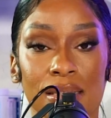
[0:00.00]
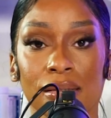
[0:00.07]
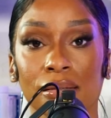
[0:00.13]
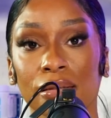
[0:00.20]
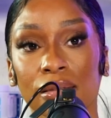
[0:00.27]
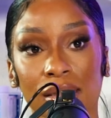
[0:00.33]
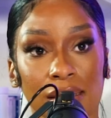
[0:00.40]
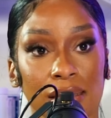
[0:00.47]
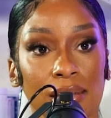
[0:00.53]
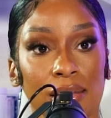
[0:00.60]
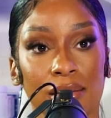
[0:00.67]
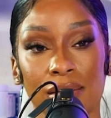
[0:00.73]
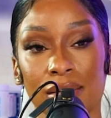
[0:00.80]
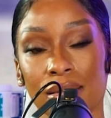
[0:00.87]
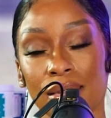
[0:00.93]
look,
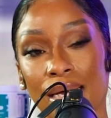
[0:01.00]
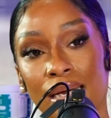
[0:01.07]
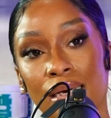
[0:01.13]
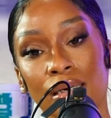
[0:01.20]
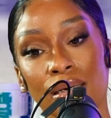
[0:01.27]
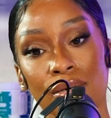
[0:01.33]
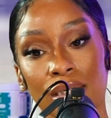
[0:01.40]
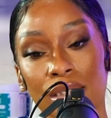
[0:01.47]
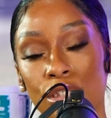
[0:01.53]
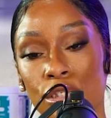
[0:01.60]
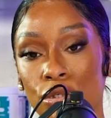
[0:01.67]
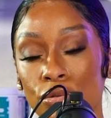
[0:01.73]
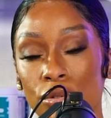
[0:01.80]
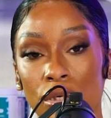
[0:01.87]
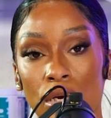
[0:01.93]
and got to go in the
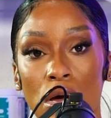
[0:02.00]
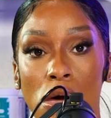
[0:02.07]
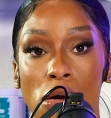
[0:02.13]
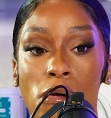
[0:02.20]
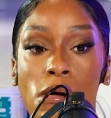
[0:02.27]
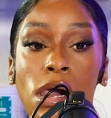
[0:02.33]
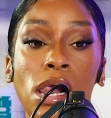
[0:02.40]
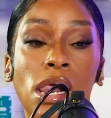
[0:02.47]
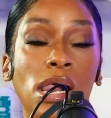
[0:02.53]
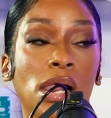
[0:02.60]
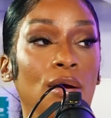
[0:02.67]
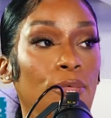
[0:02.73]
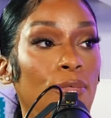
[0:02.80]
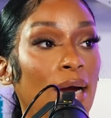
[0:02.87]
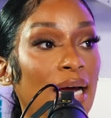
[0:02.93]
studio
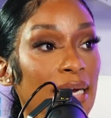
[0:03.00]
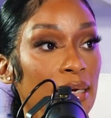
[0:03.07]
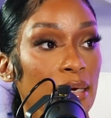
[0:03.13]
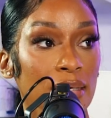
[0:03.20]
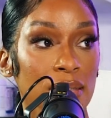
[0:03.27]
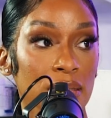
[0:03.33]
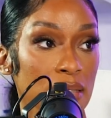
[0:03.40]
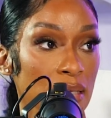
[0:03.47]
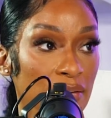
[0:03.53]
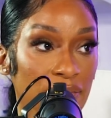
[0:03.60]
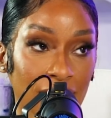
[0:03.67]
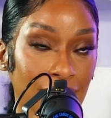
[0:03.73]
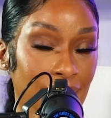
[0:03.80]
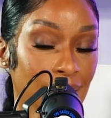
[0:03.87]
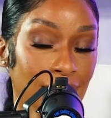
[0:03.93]
and write and stuff
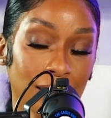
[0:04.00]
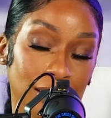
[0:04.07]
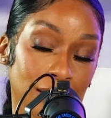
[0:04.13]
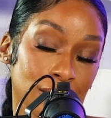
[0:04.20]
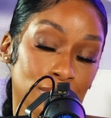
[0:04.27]
like that.